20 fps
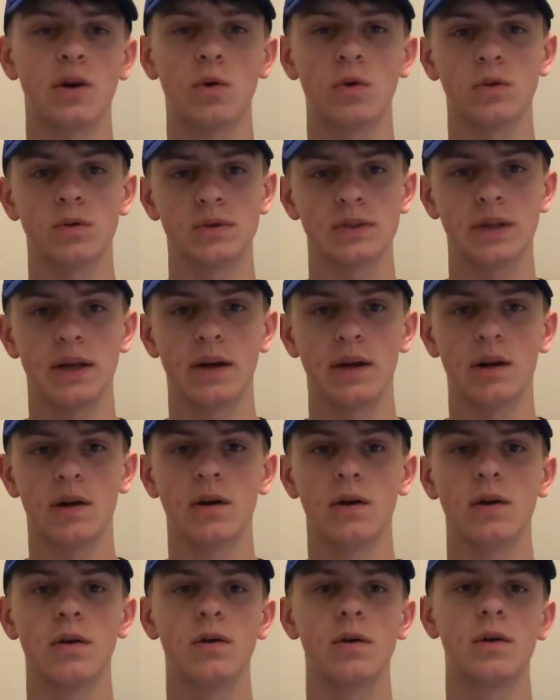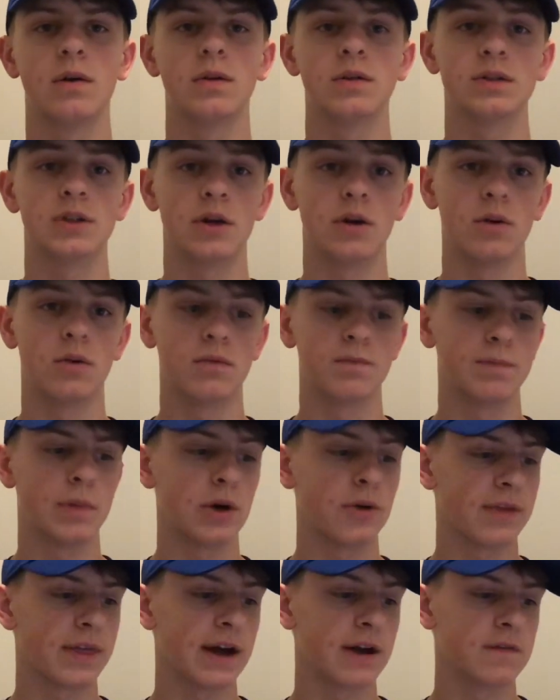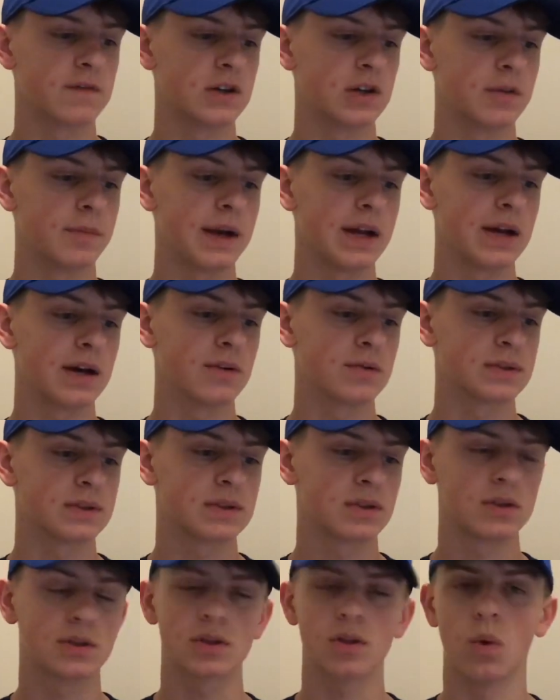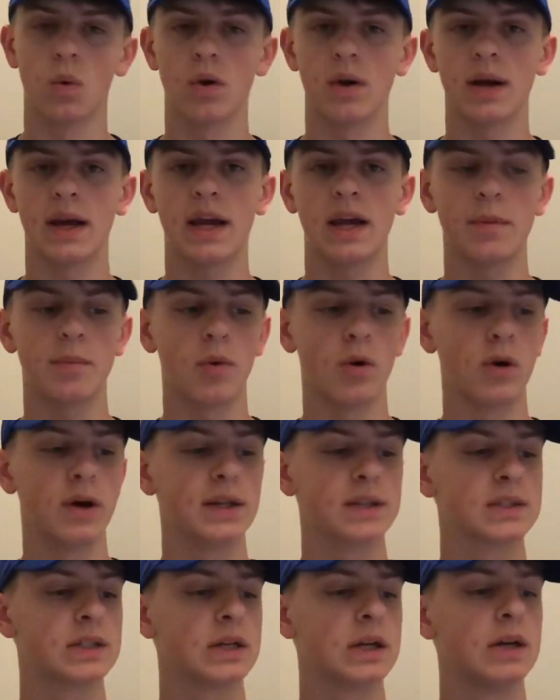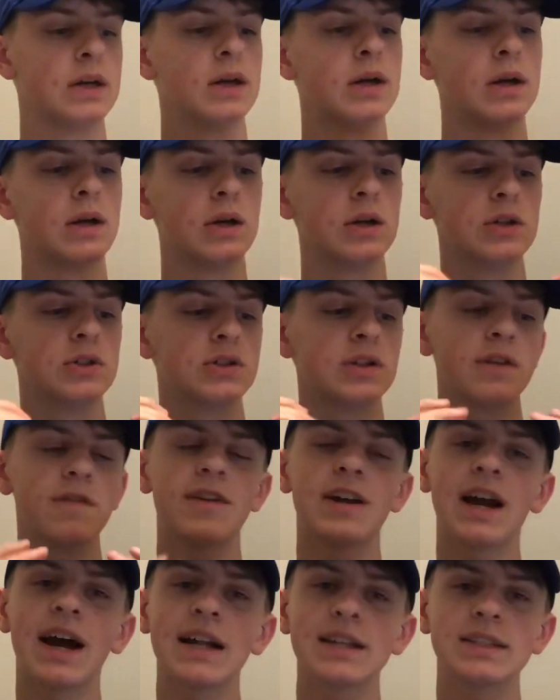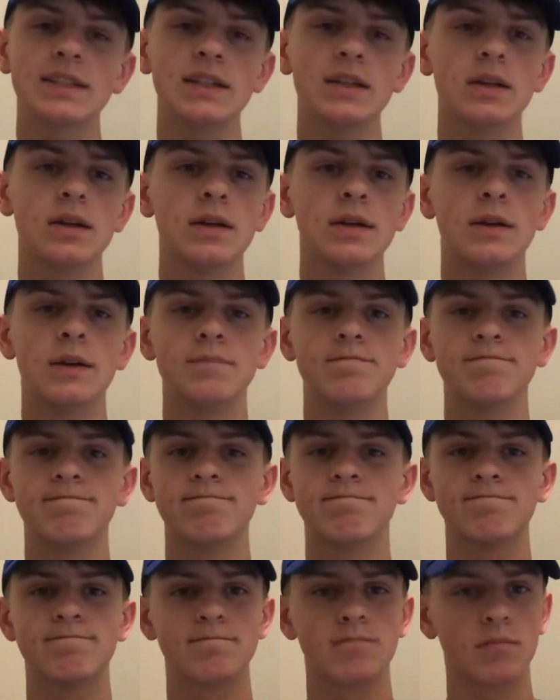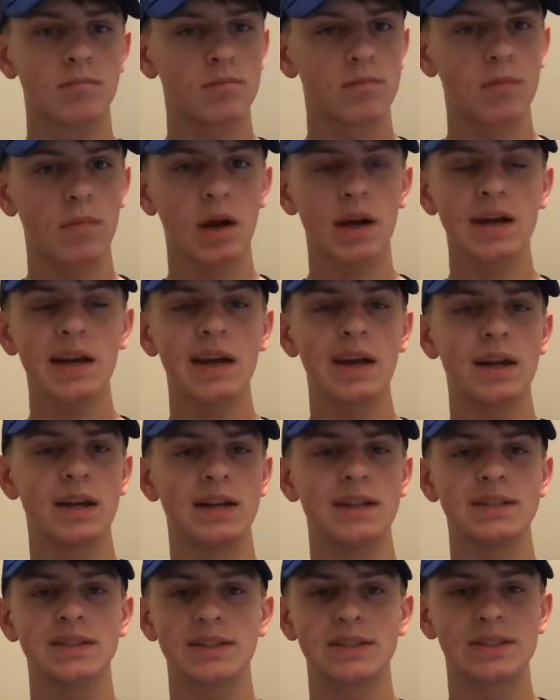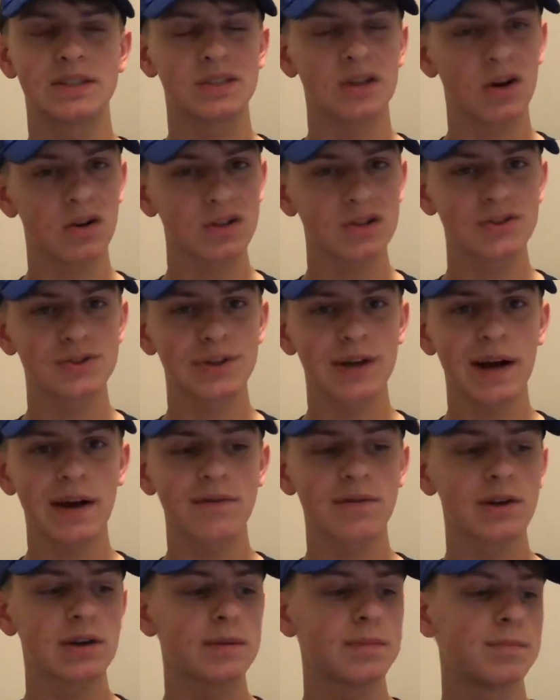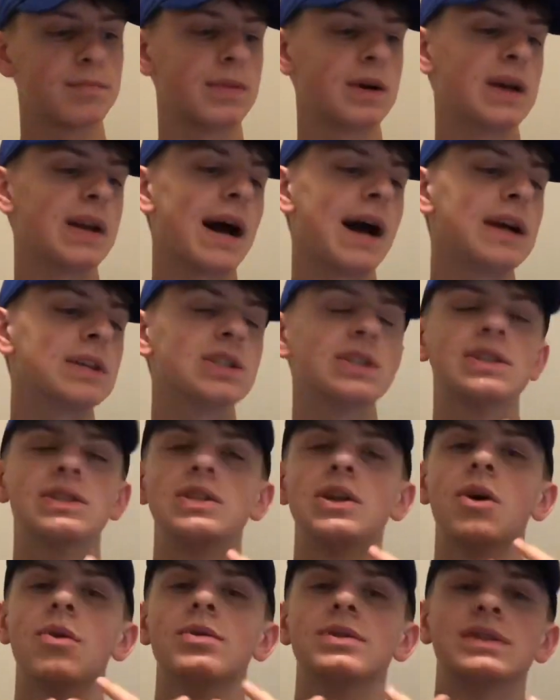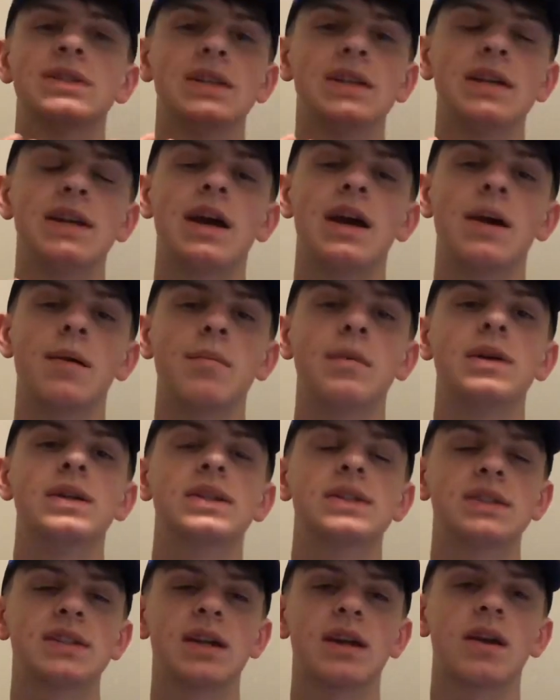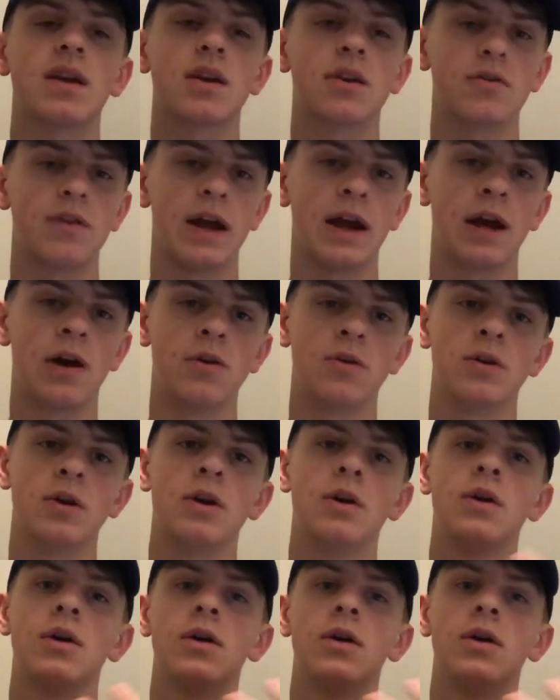totals there. So both Alfa Romeos scored 8 points. Giovannazi, again, he's a solid driver, but I just don't see him sticking around